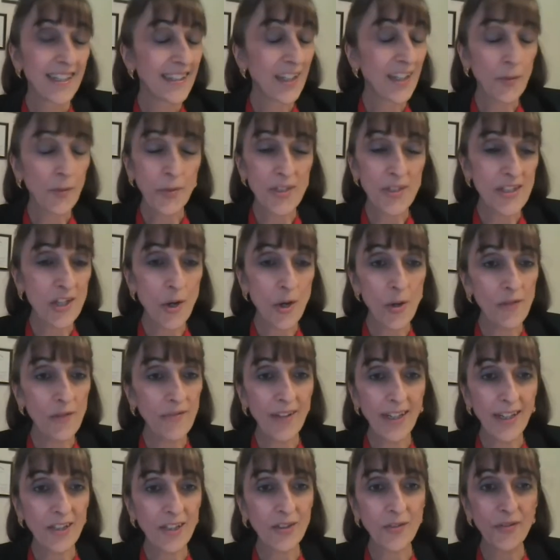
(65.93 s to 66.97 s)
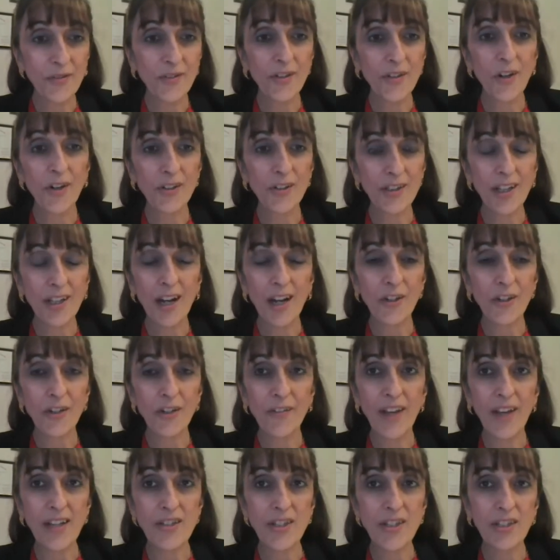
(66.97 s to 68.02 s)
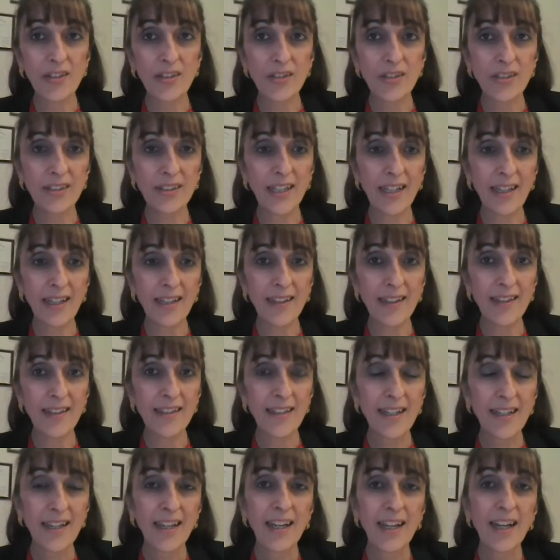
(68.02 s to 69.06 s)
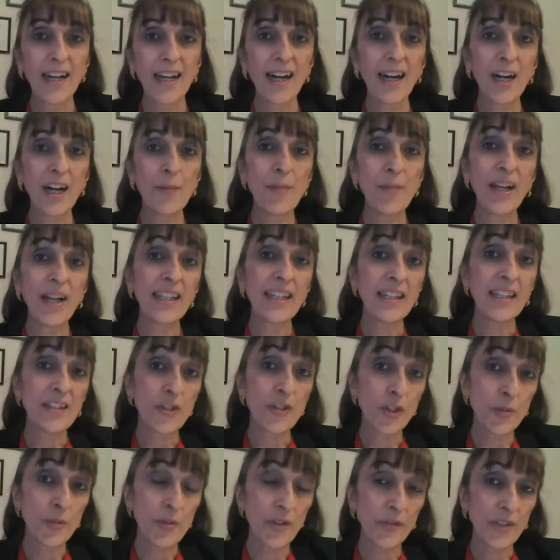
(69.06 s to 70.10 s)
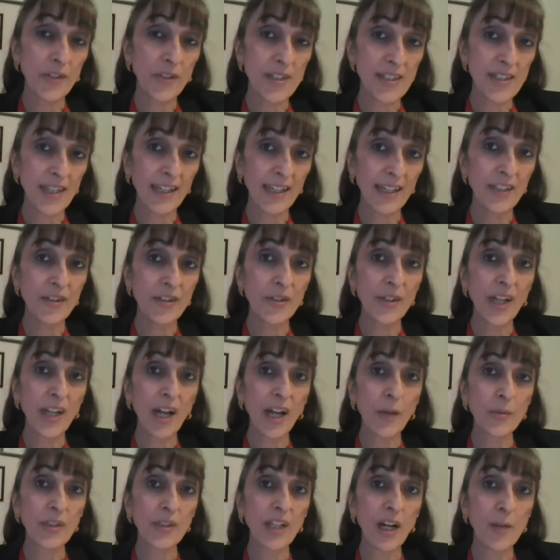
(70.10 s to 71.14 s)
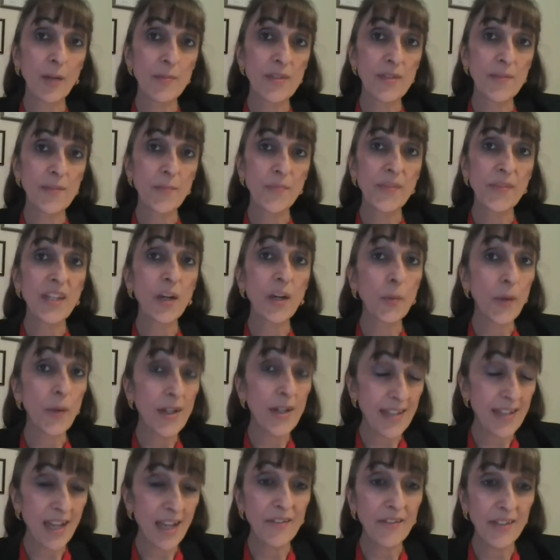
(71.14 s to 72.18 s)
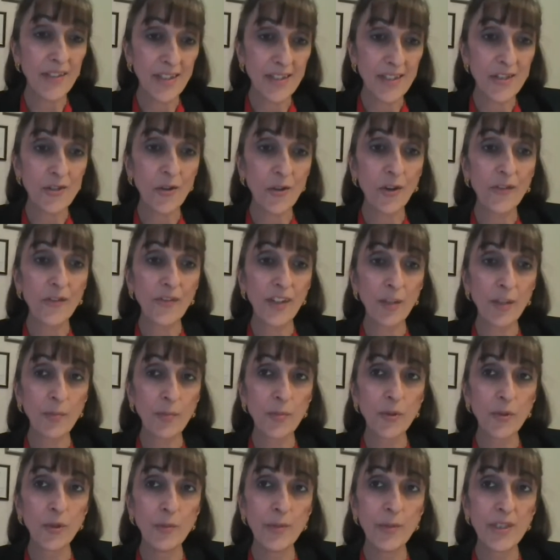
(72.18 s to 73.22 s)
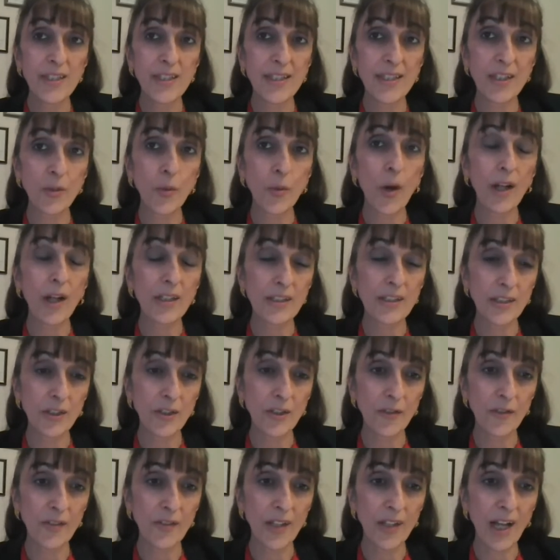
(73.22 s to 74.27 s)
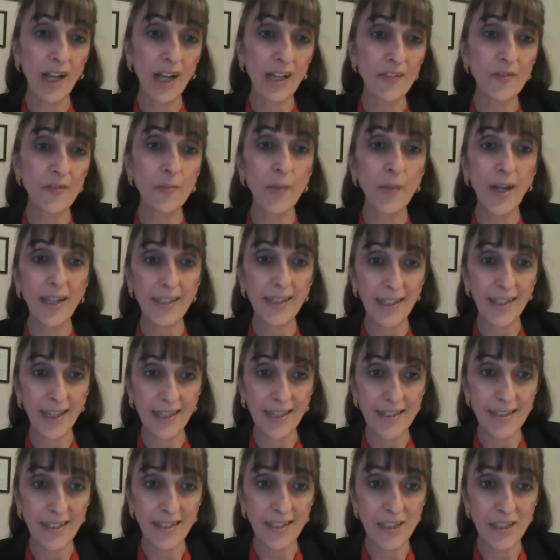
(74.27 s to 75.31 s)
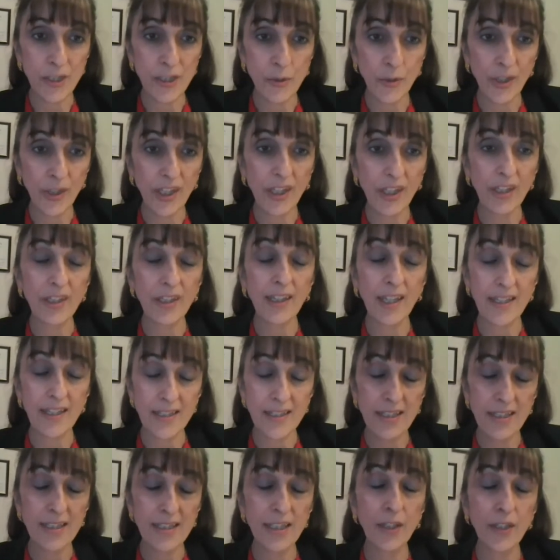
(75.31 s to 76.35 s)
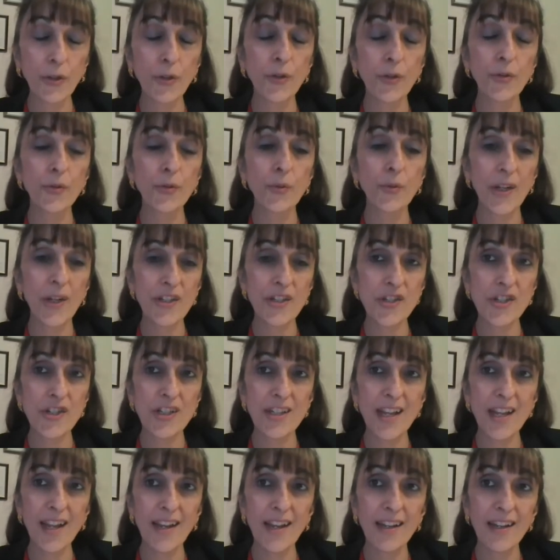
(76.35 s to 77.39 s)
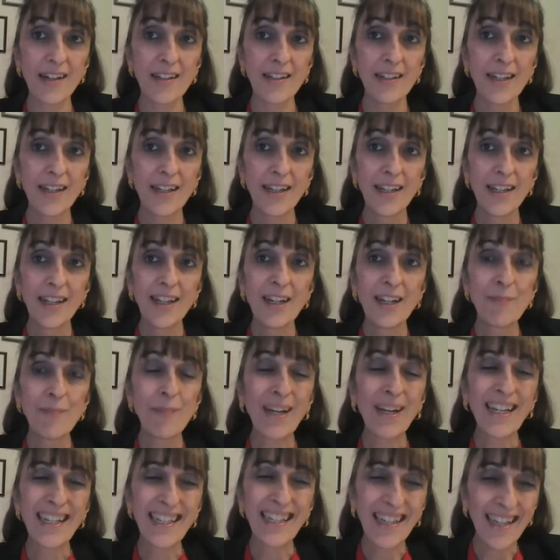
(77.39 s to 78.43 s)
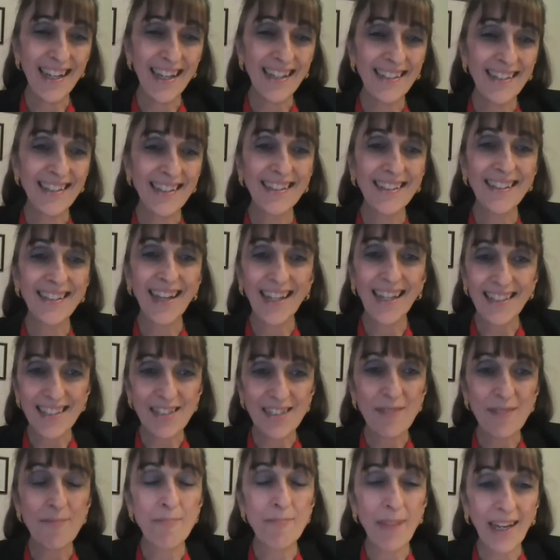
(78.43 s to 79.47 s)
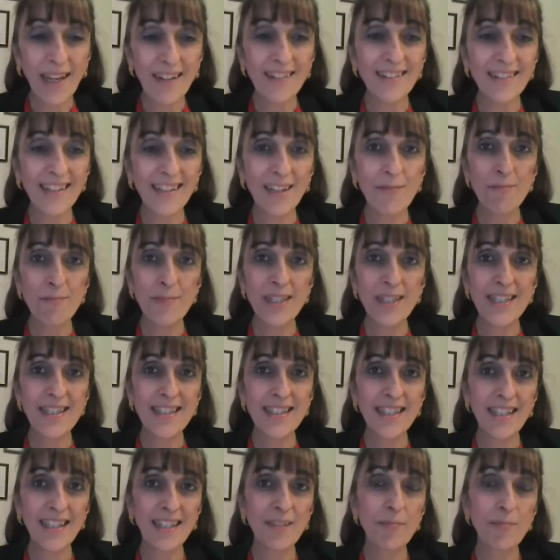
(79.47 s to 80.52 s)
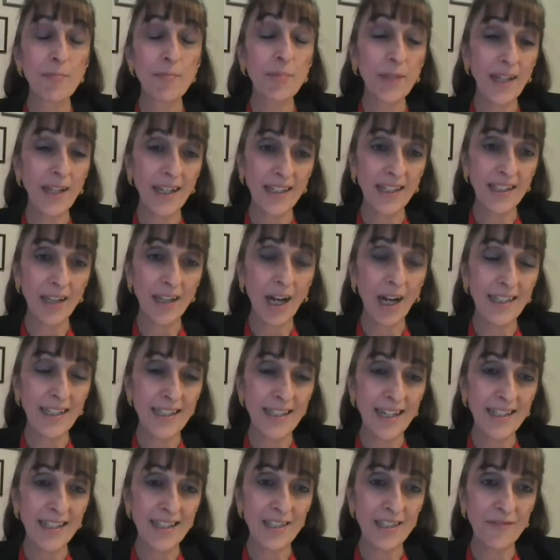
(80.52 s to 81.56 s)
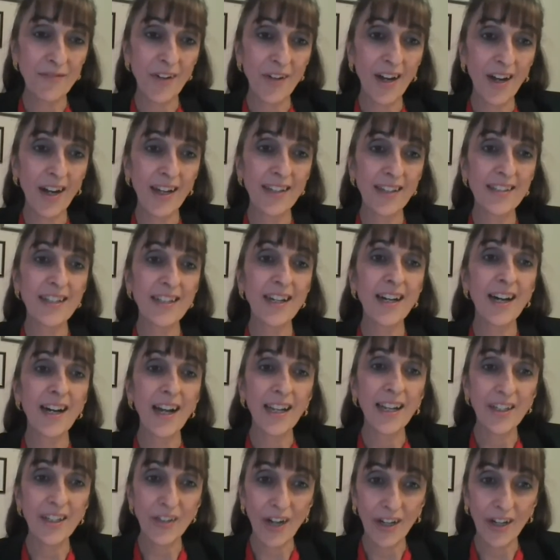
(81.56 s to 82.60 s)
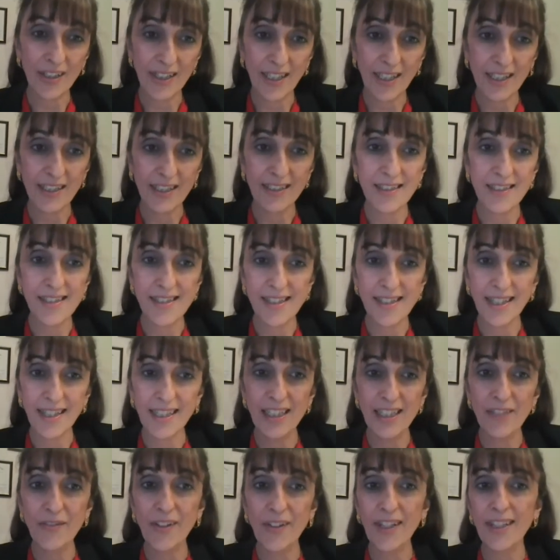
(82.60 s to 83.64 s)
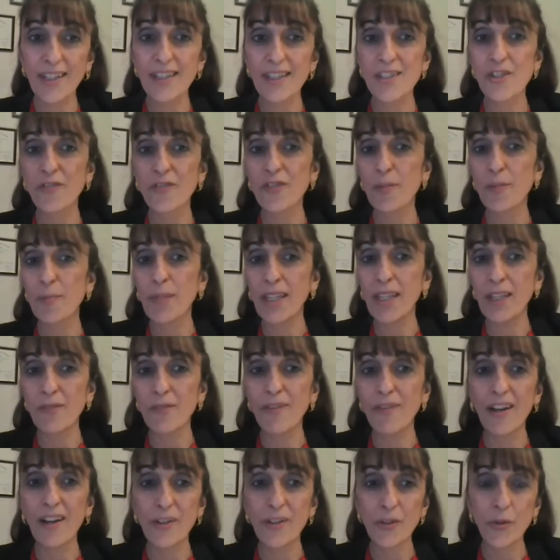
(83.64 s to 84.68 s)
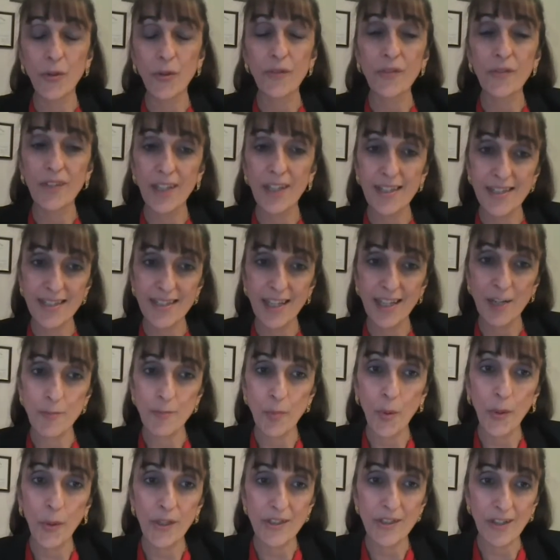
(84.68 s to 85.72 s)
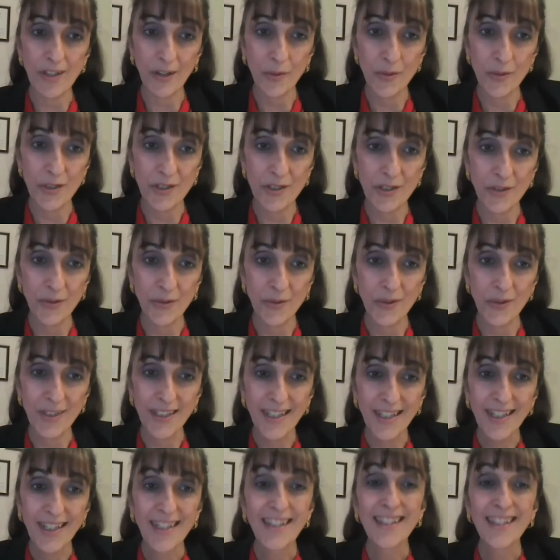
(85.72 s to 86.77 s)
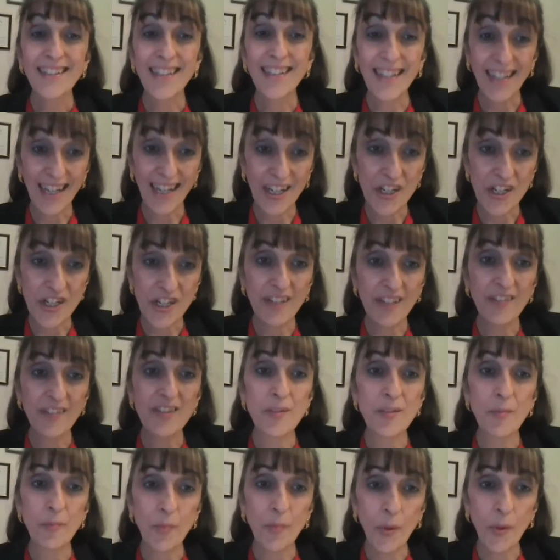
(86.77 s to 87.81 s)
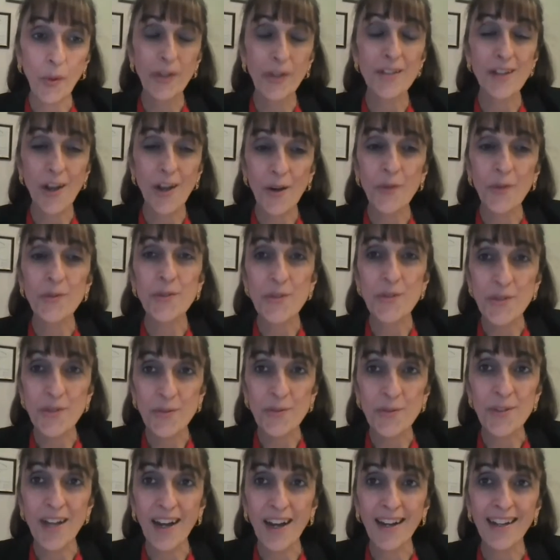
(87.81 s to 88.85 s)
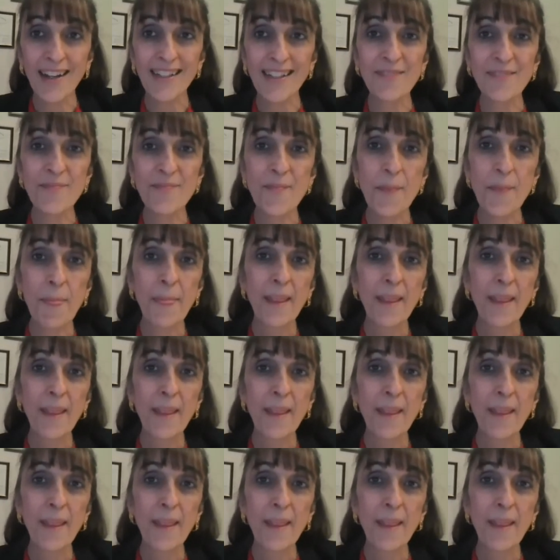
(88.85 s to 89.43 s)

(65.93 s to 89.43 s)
There was no effect of, on cardiovascular death. Um, and in terms of the secondary outcomes, there was evidence of improvement in quality of life by KCCQ, KCCQ questionnaire. But again, that barely missed the pre identified hierarchical significance of a p value of less than 0.02. They achieved 0.029.